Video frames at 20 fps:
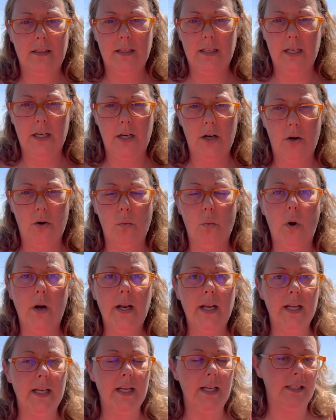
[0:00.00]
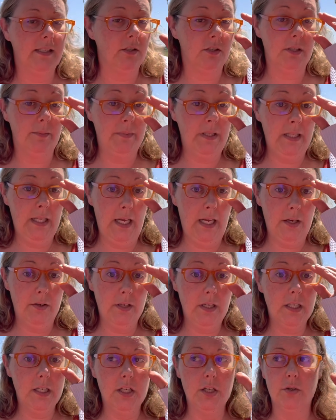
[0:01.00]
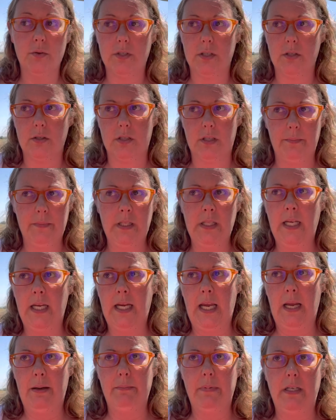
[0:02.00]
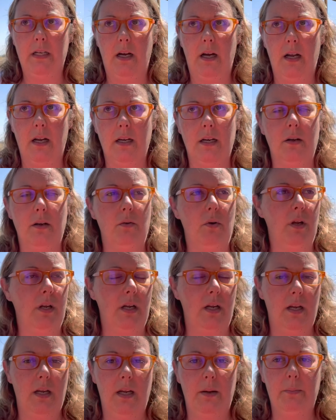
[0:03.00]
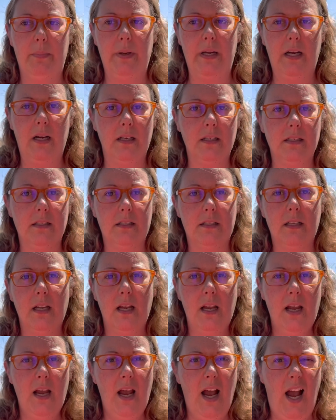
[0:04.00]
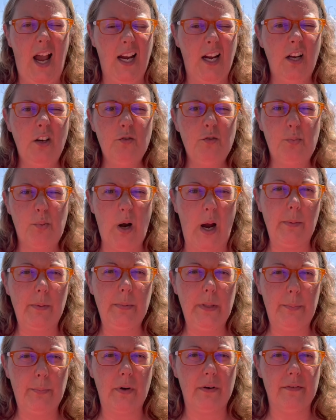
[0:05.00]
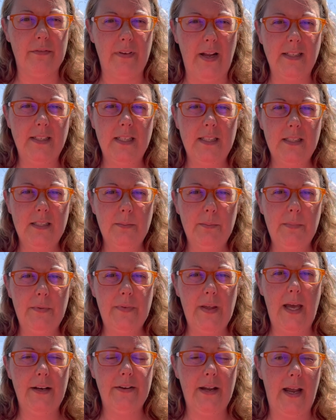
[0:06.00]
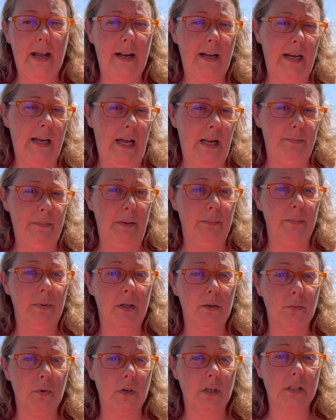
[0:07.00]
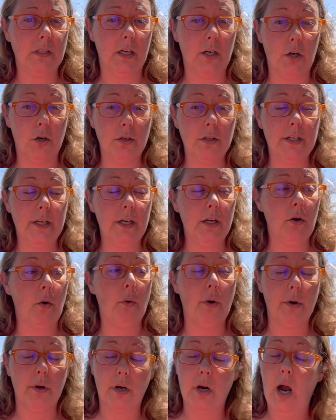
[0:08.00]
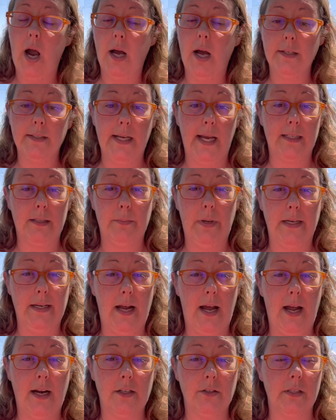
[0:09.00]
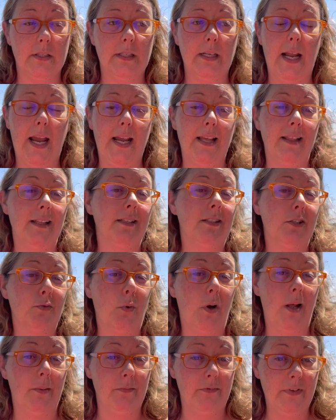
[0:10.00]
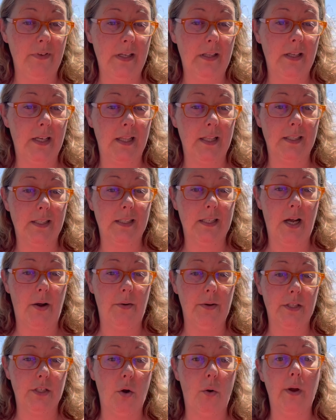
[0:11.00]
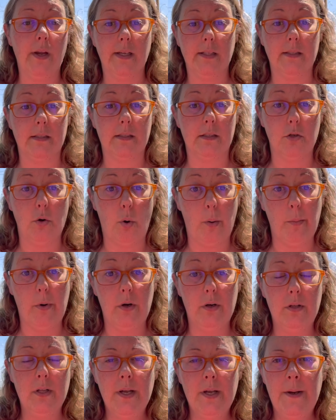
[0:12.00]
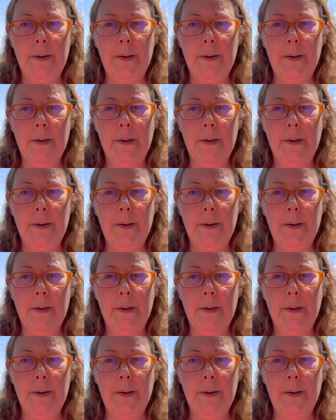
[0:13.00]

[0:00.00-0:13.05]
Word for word: You know, what is there something that you need to do? Is there something that can be done? because I could have probably prevented some of that had I gotten my blood work done earlier or contacted my doctor and said, hey, this is what I'm feeling and this is how it's going. Is this normal?